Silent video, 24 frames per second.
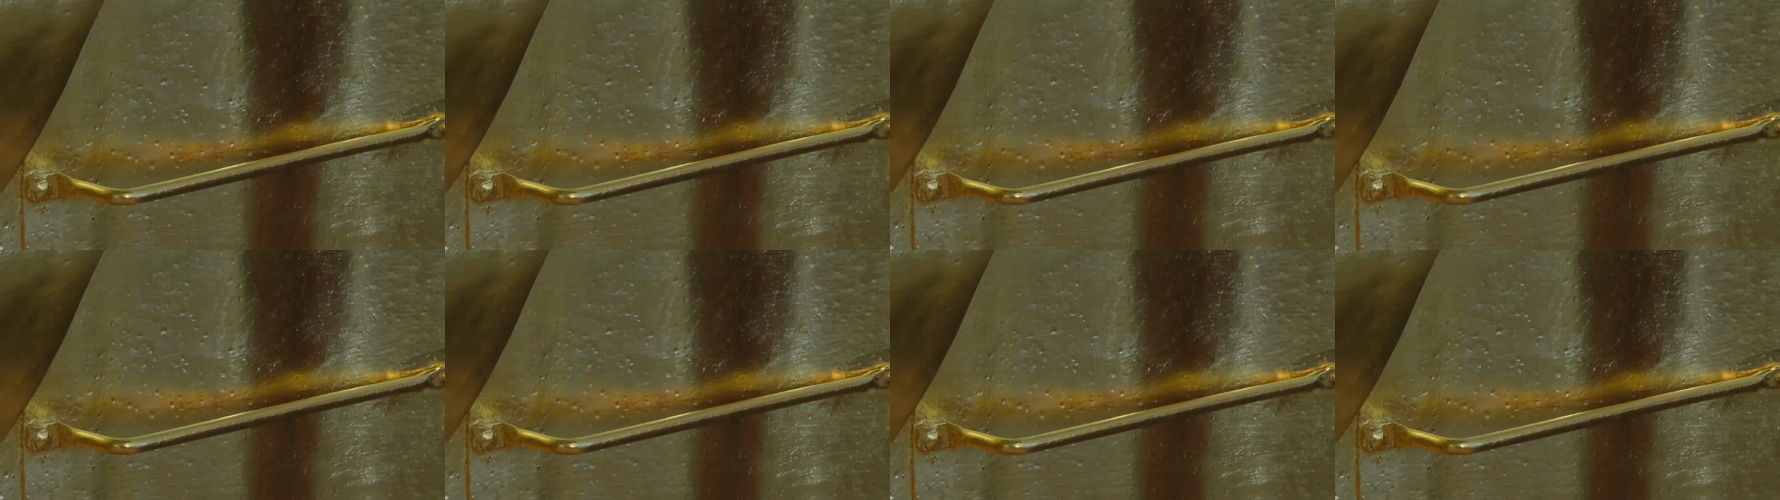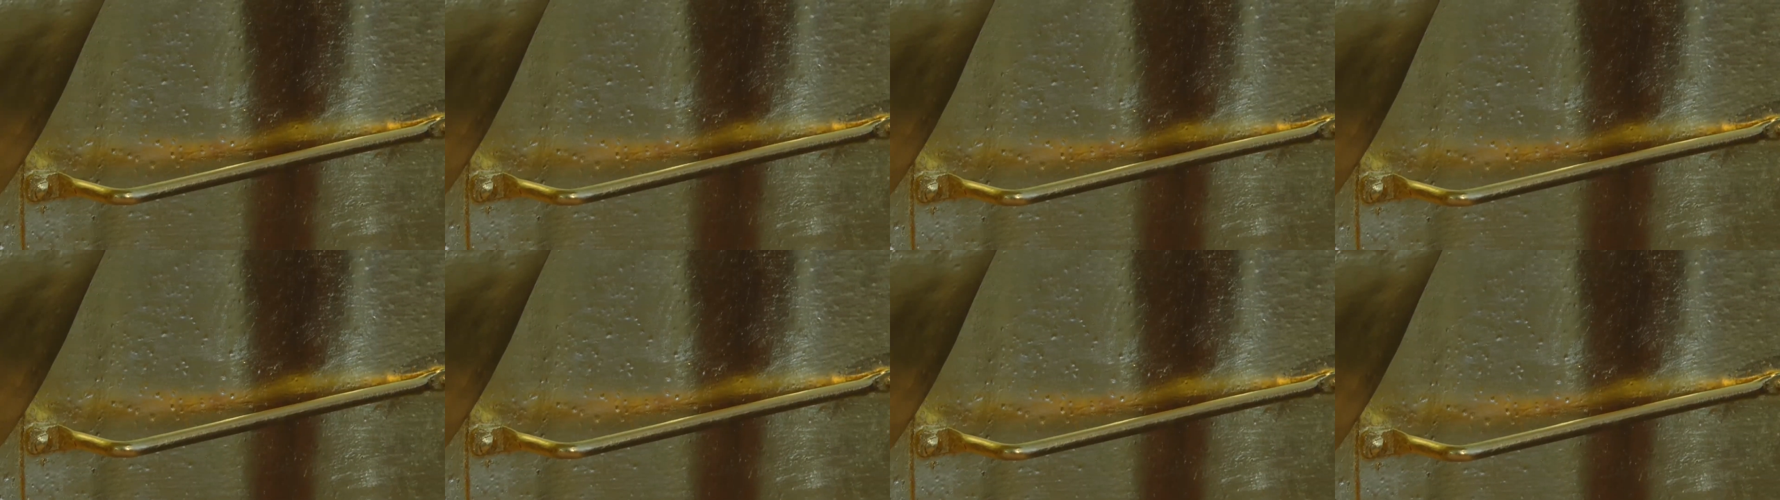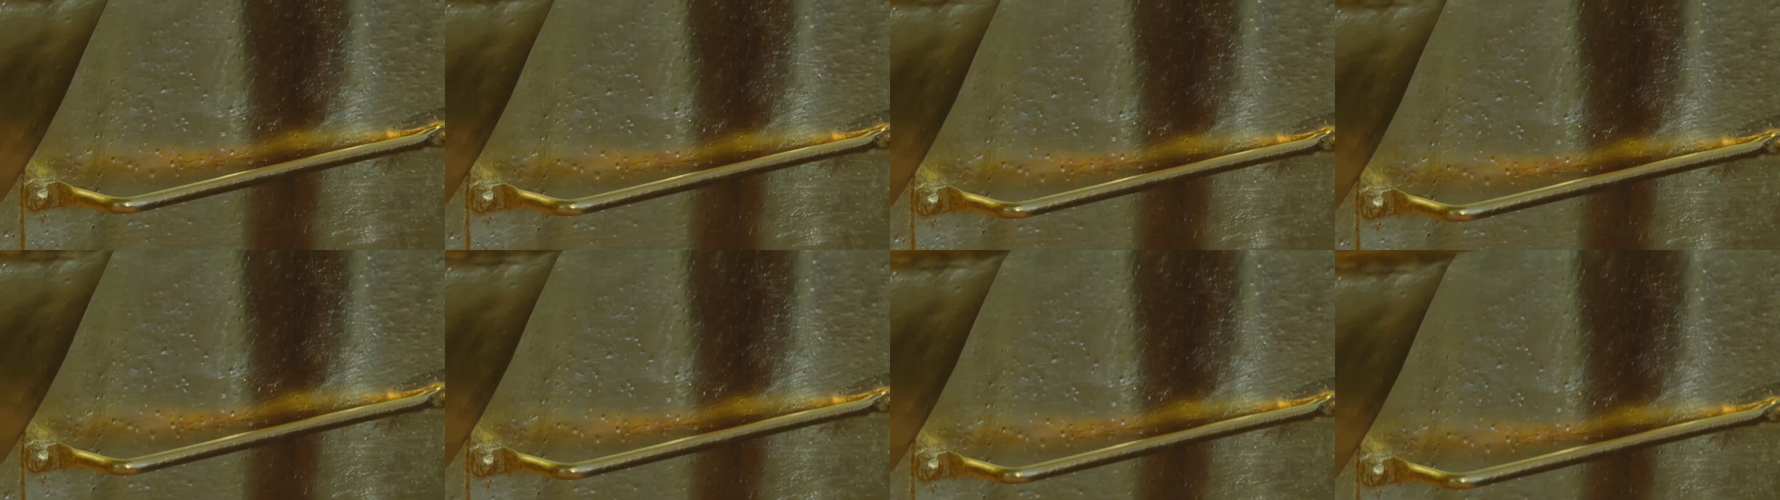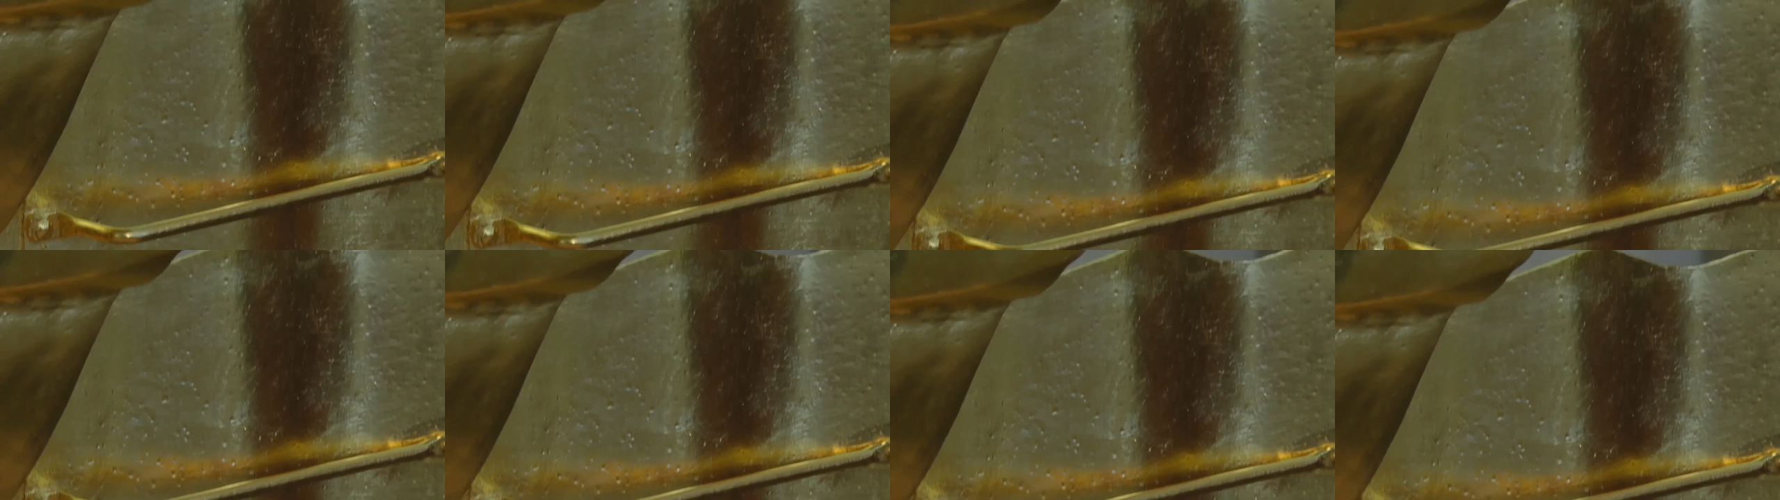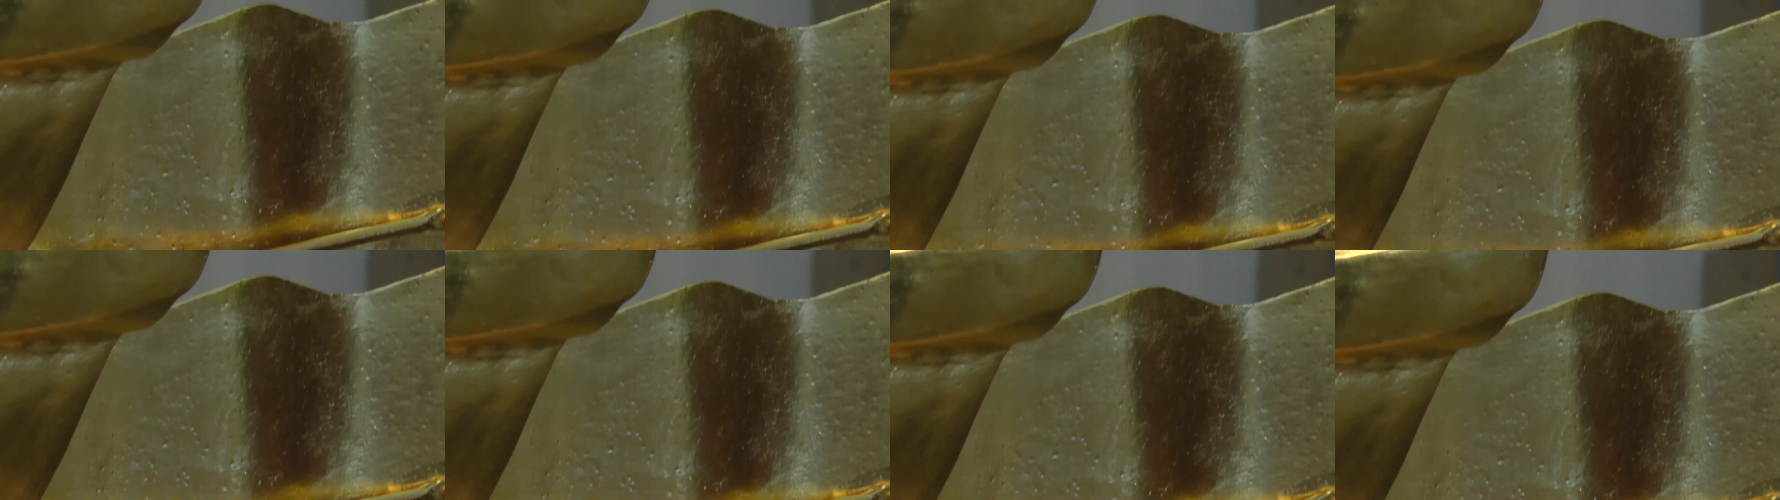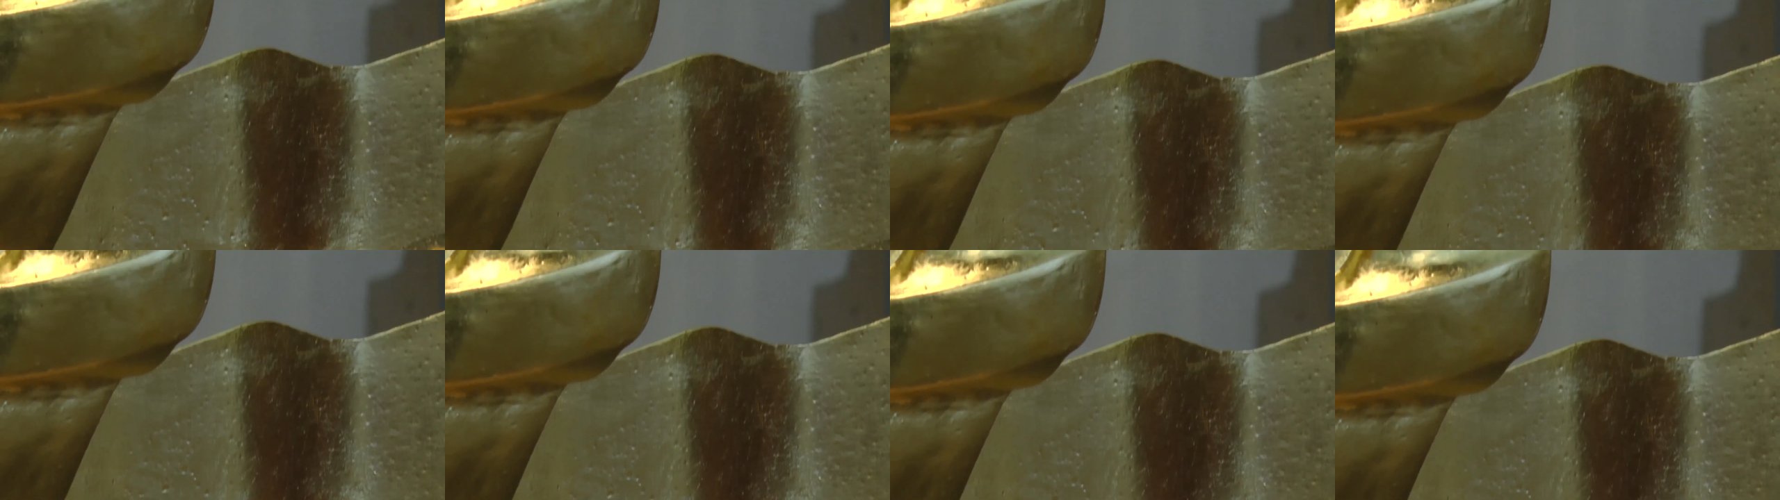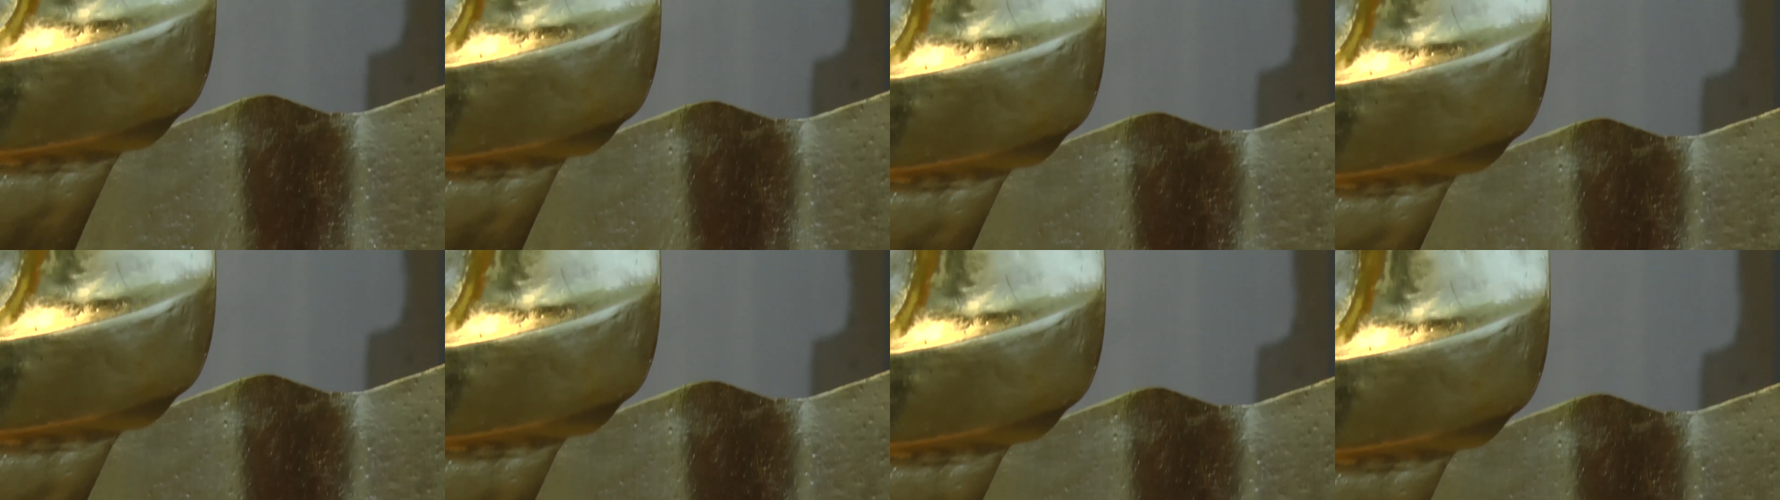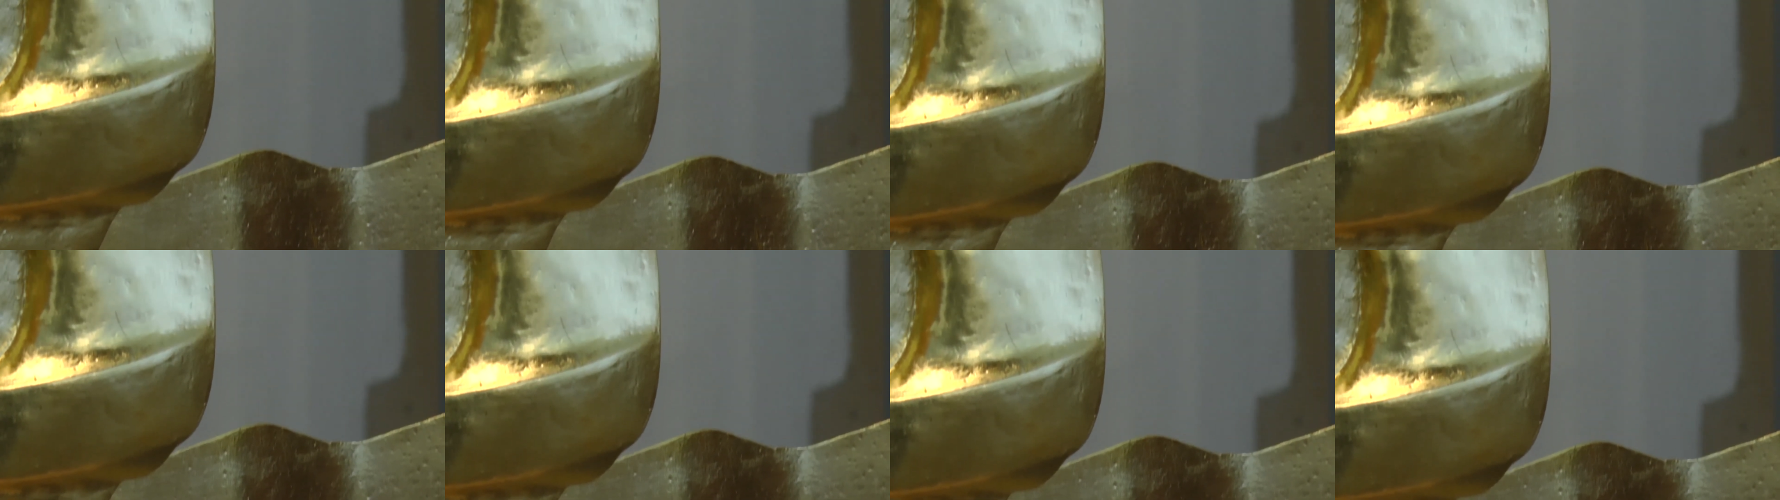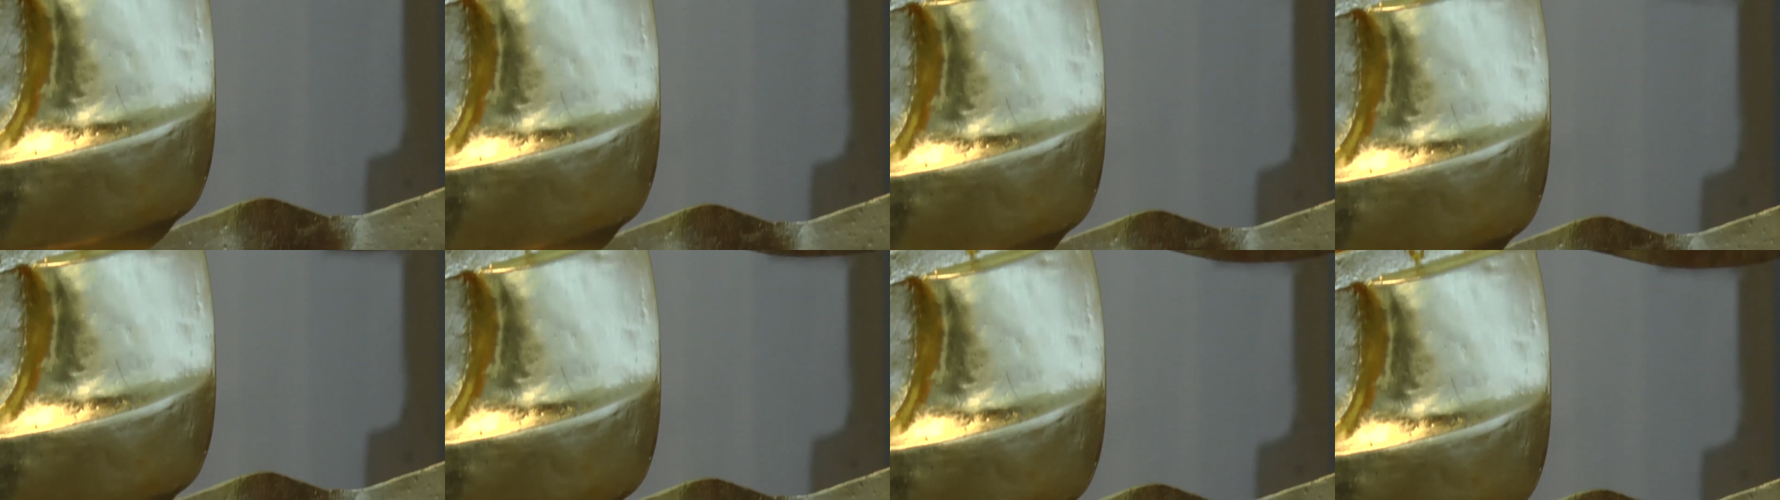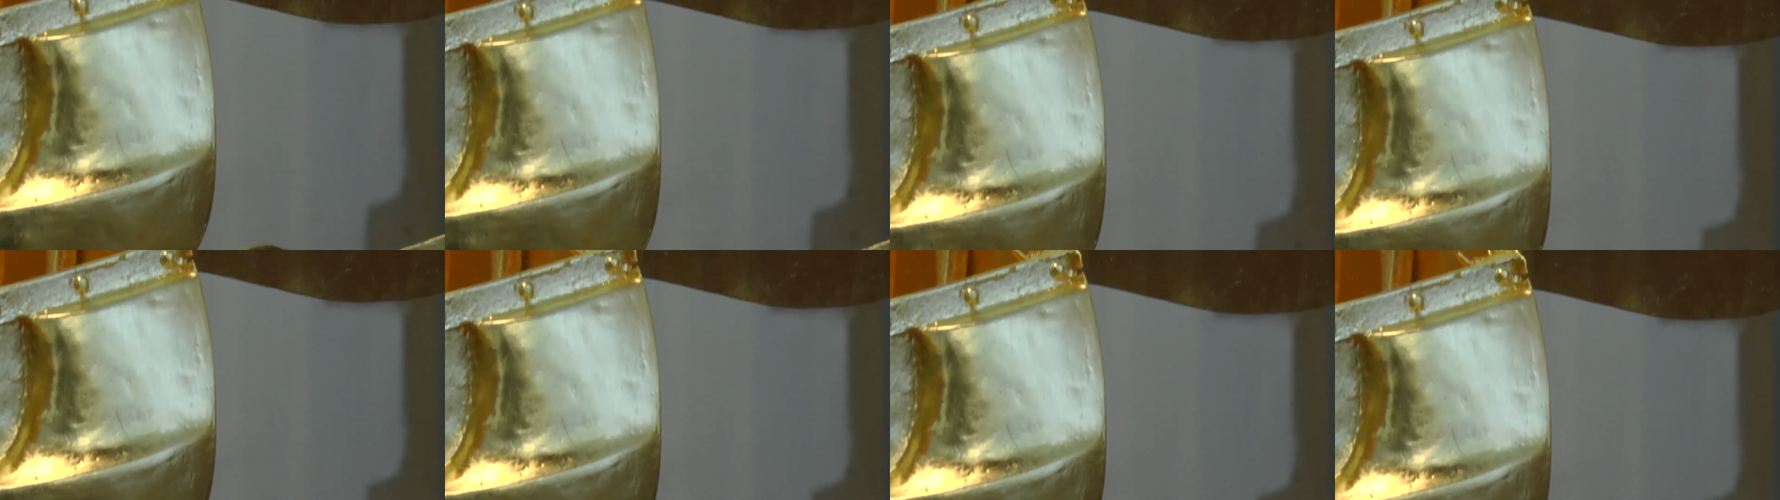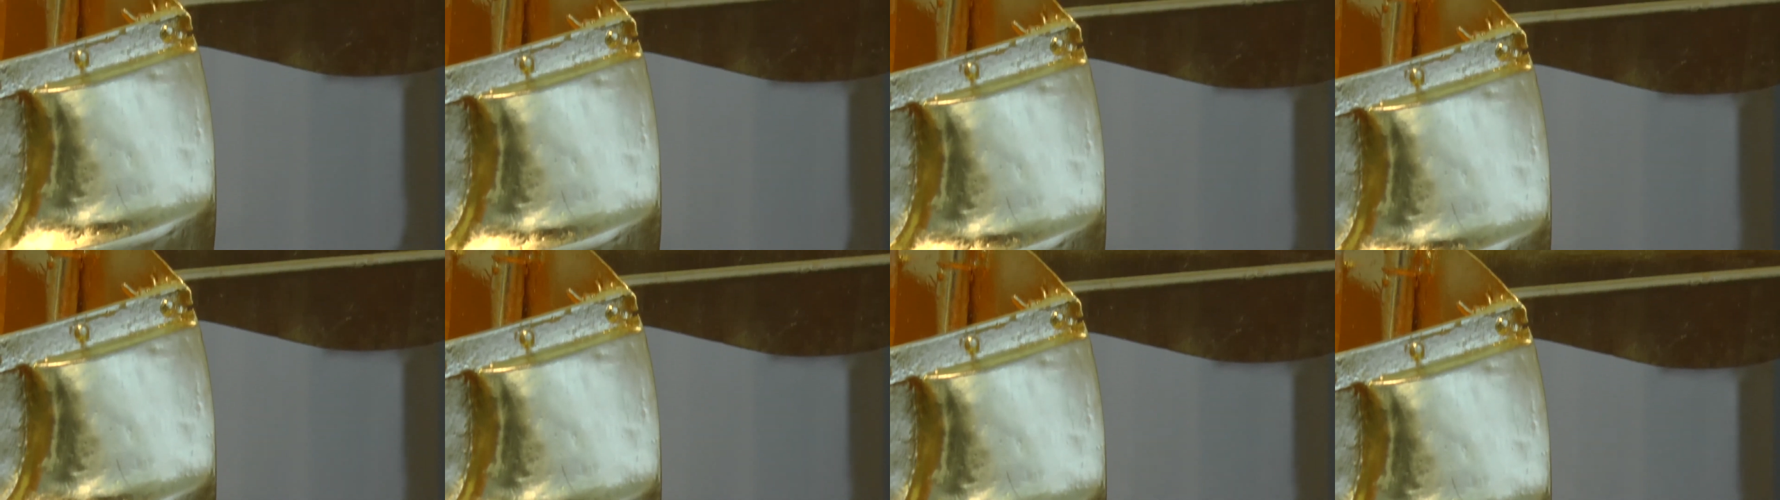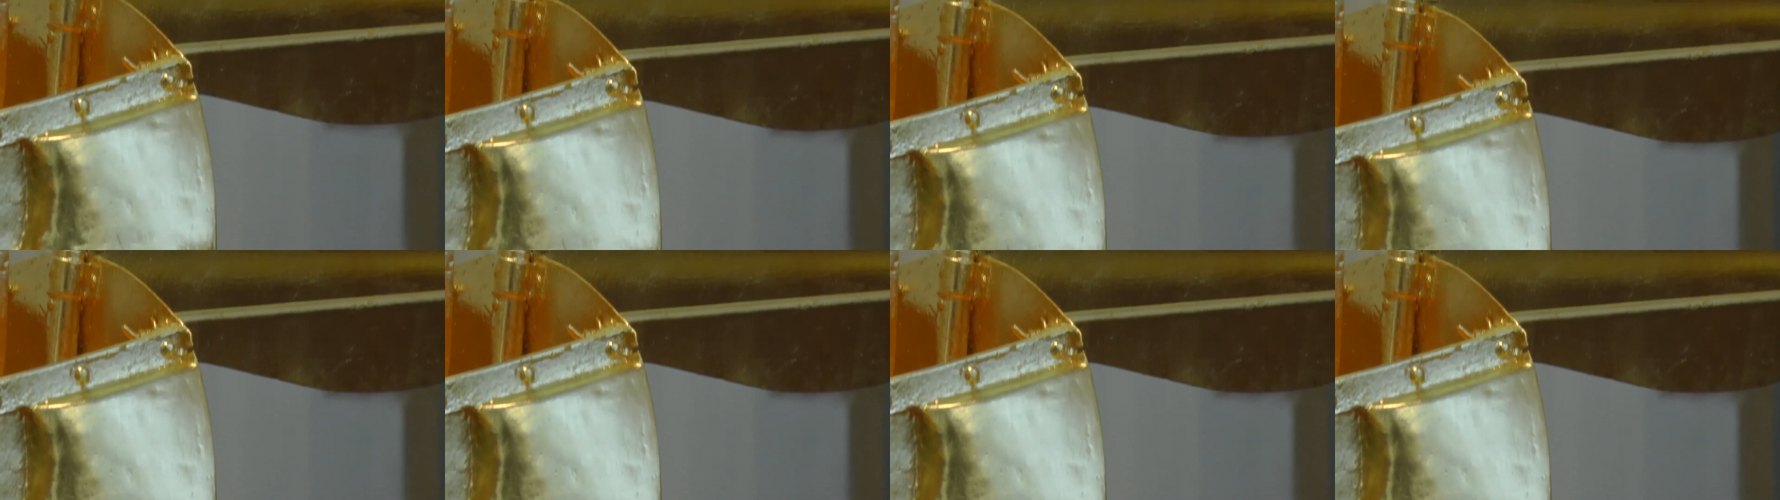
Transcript: (no speaker visible)